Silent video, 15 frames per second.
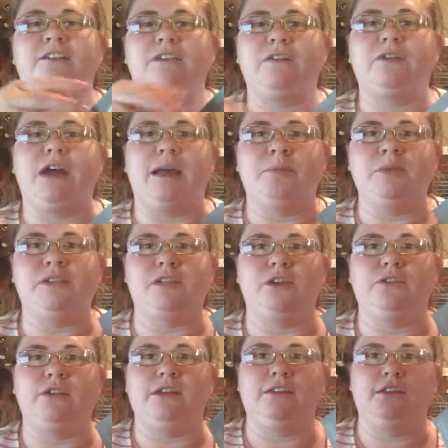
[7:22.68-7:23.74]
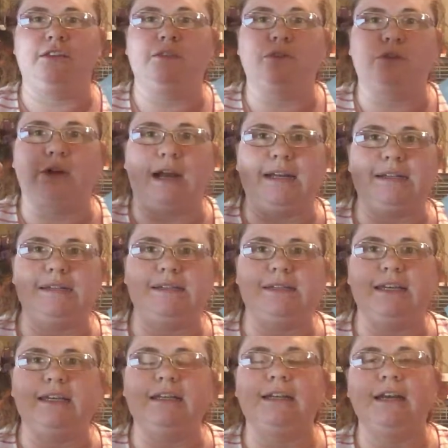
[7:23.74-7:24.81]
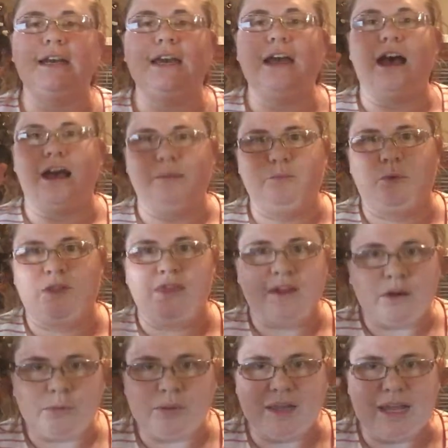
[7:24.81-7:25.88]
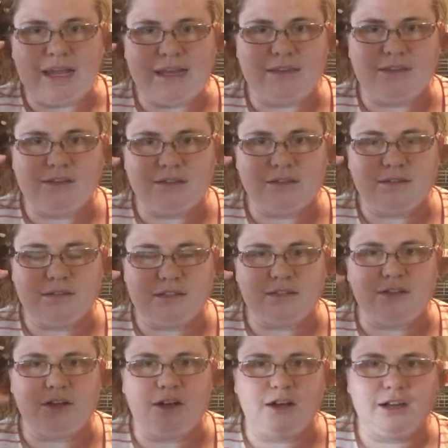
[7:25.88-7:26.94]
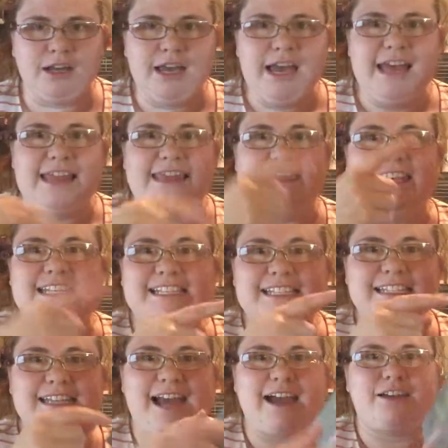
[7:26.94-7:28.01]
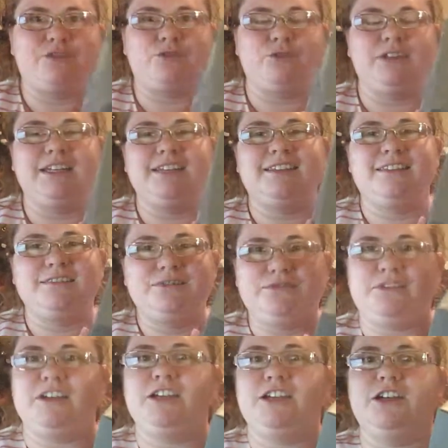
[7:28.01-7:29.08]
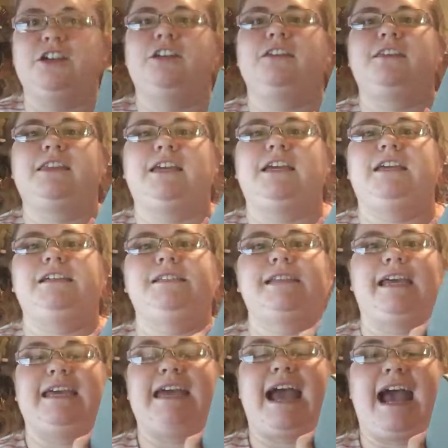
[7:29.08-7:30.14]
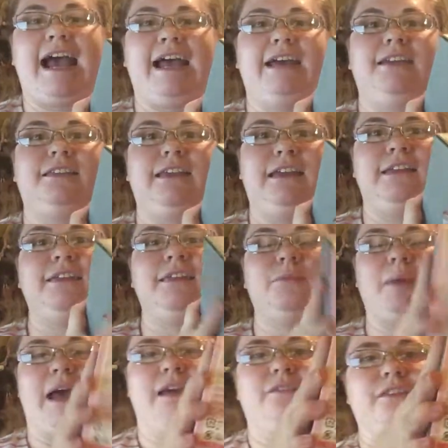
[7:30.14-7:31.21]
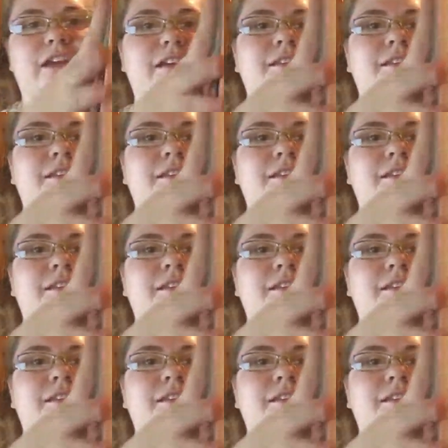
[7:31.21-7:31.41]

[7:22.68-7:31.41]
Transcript: every episode, in the little credits scene, when they're playing the song. This is actually the figure that is in the back of it.